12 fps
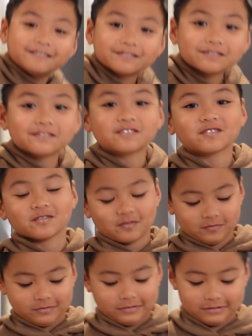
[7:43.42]

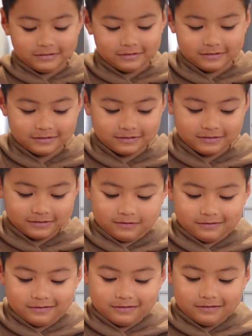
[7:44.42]

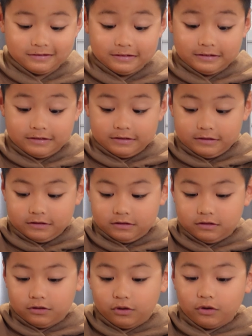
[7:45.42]

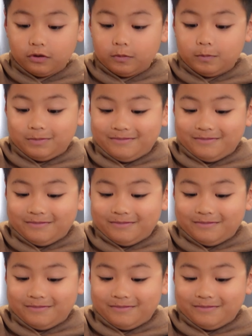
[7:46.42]
[no speech]